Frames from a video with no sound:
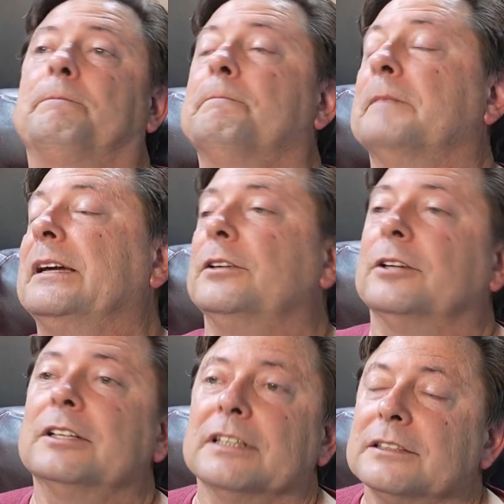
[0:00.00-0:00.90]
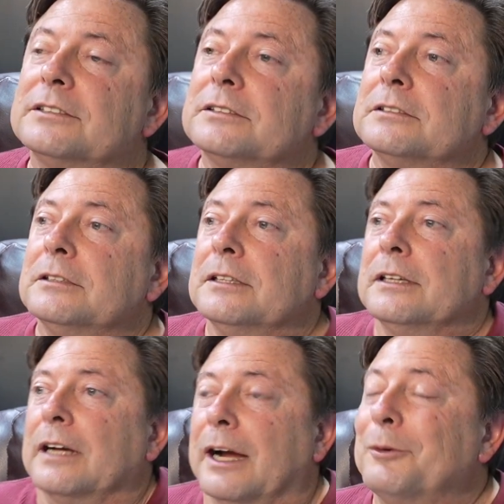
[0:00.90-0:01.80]
my goodness,
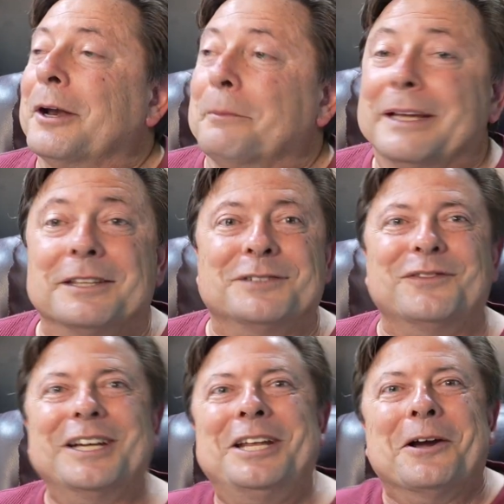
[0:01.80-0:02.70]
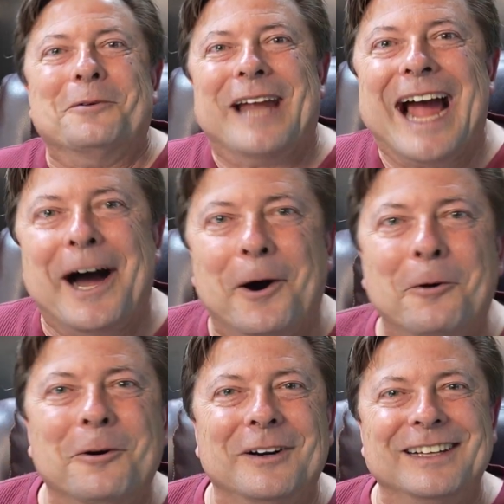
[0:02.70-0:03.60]
I want to make this video
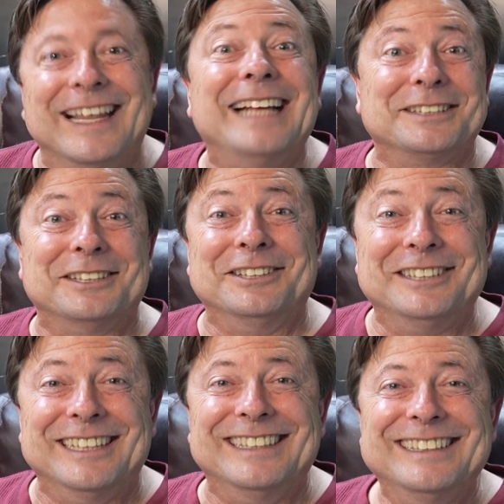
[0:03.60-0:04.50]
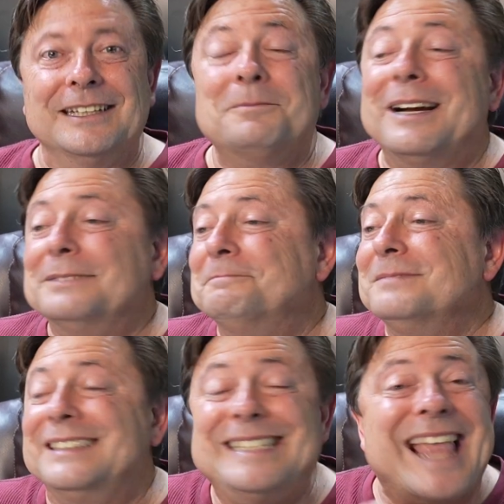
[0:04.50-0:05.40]
now. That's good. But
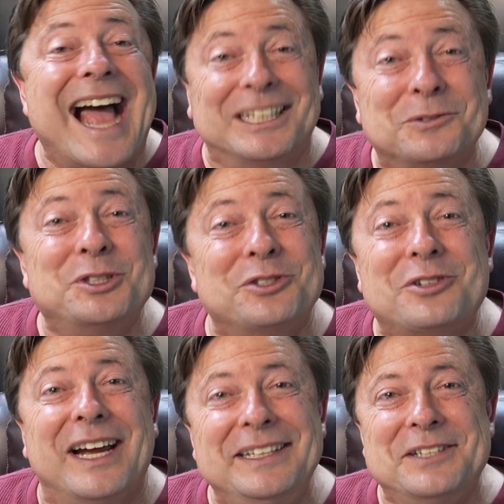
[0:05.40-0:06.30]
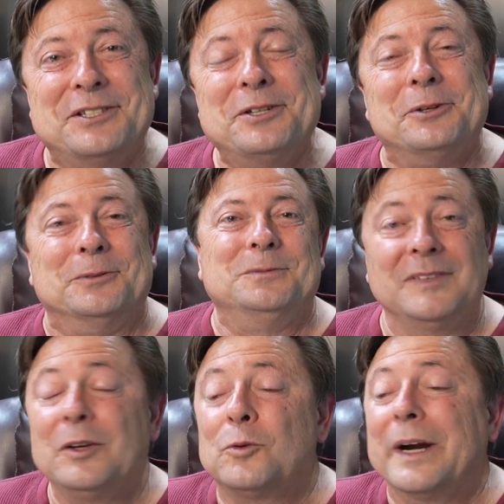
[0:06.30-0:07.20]
that's what you're trying to do.
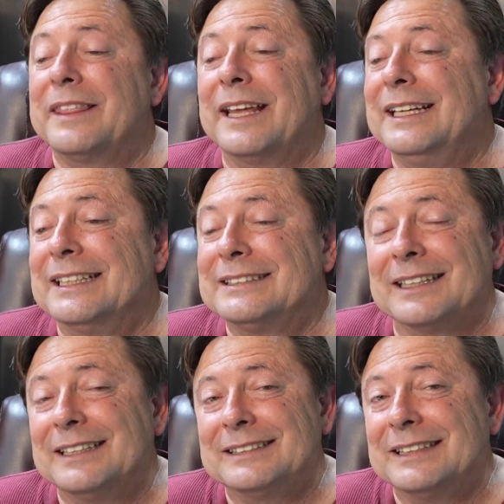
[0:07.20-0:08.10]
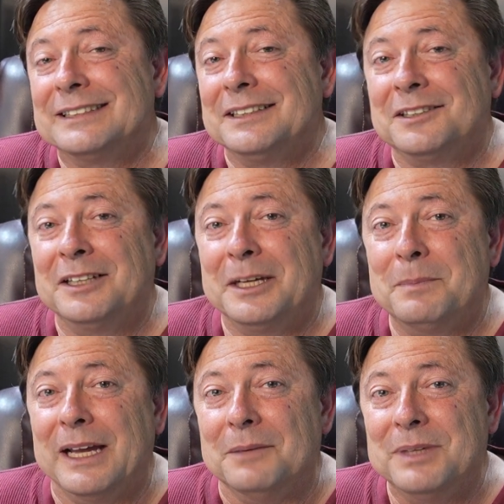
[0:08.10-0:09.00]
The great thing is that this isn't
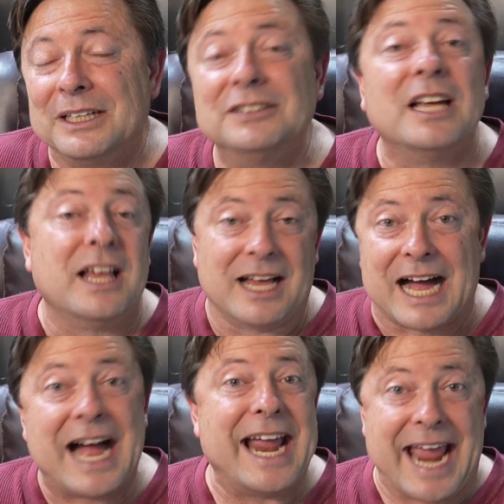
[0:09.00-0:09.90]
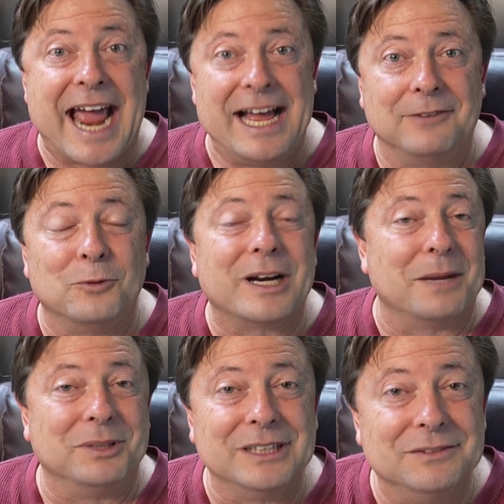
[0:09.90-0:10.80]
clickbait because I have what
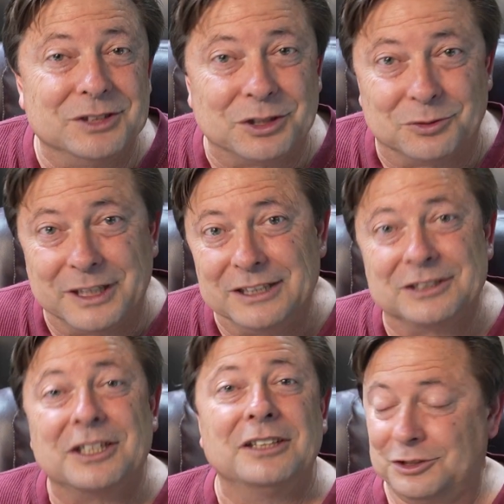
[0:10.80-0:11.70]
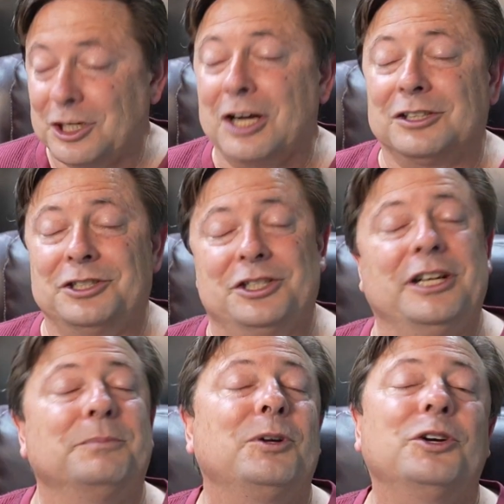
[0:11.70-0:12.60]
I believe is the greatest chocolate
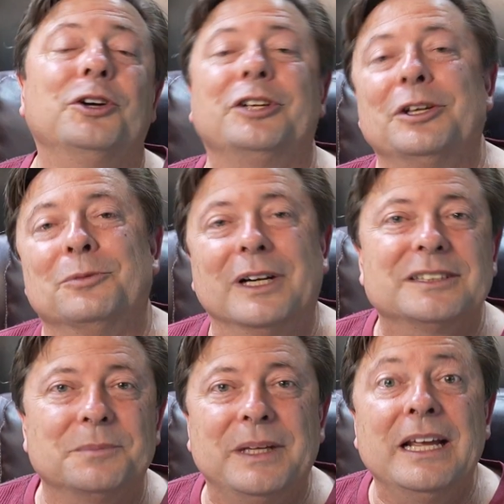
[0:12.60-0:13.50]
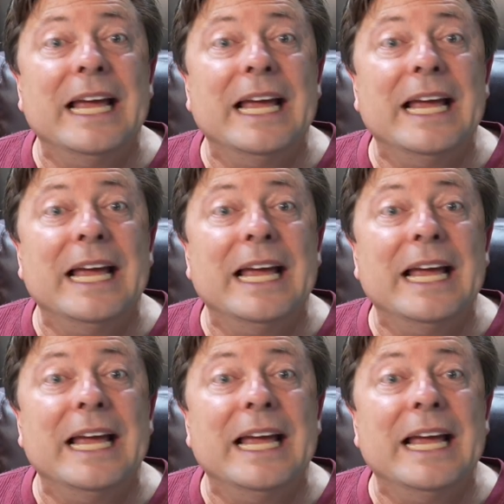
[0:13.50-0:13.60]
chip cookie recipe,